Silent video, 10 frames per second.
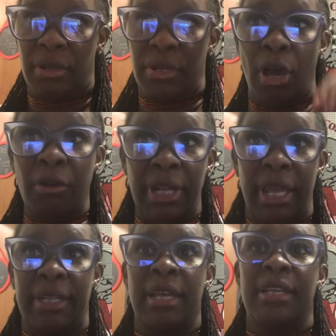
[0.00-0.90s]

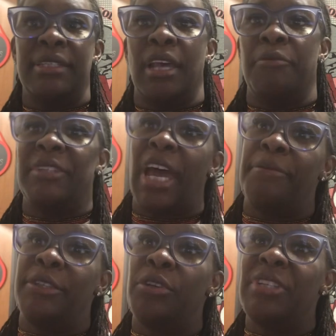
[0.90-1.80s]
noted some
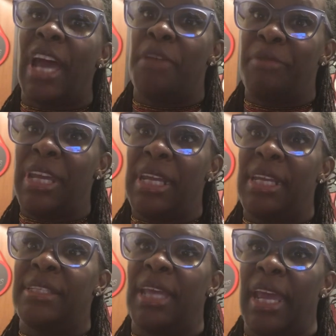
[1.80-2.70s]
type 2
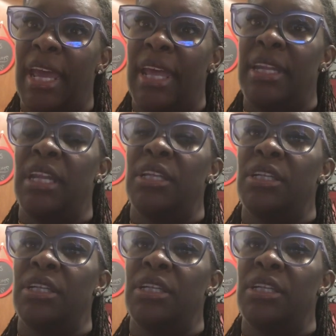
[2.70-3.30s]
diabetes in